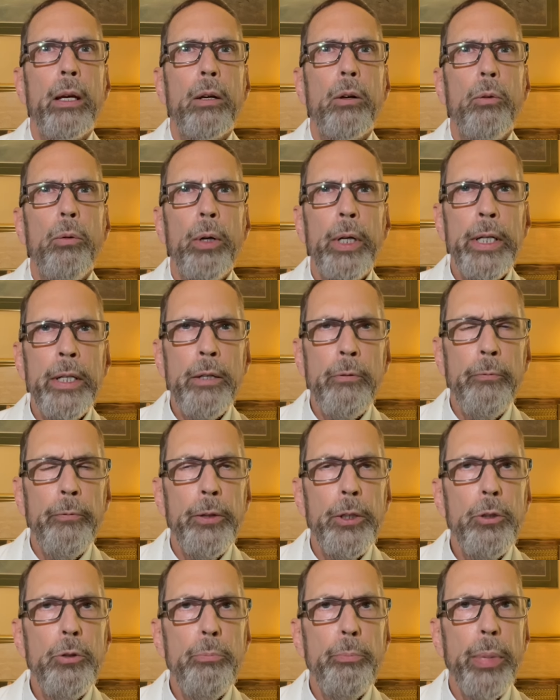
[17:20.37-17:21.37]
Quite a
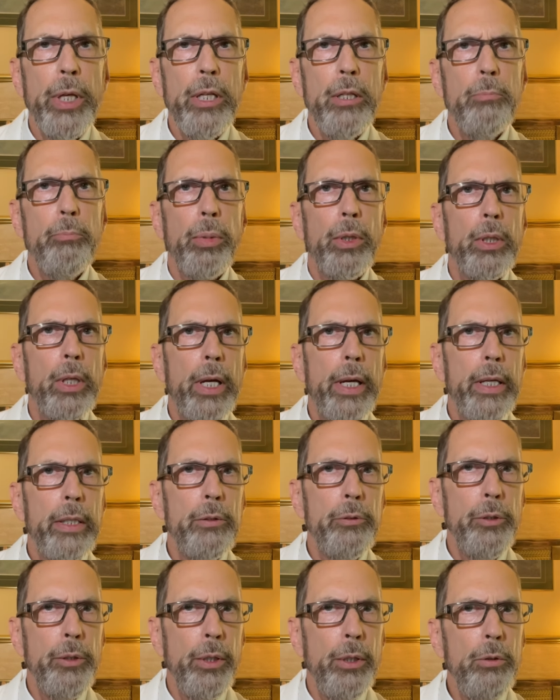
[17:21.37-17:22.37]
few people
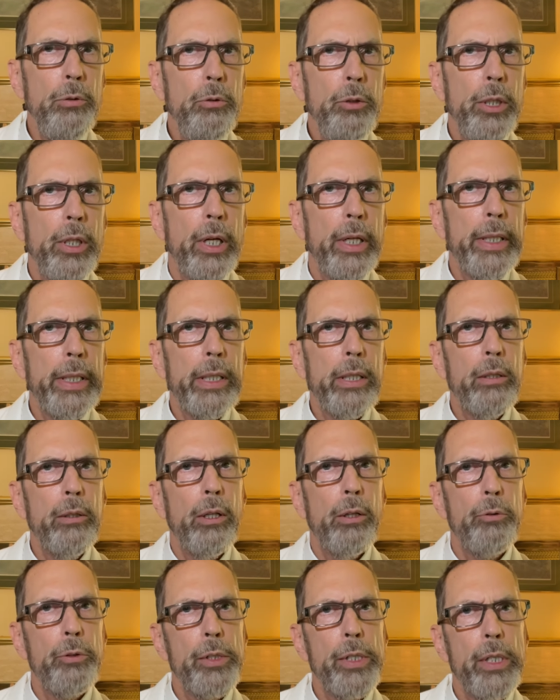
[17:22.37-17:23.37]
had two
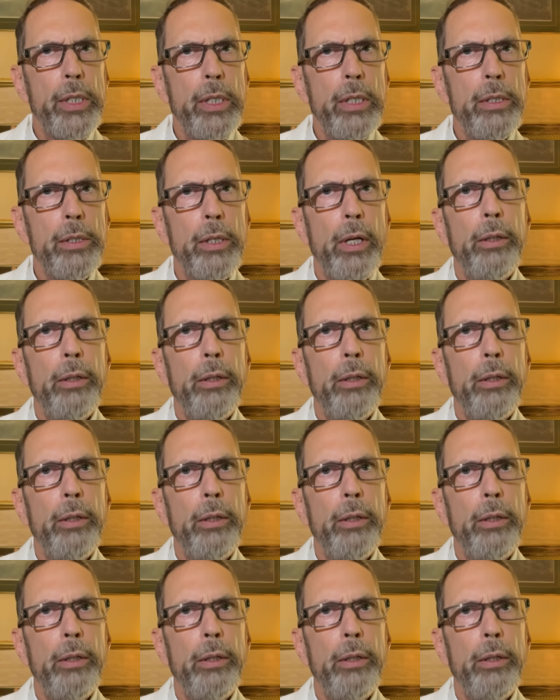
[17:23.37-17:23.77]
diagnoses,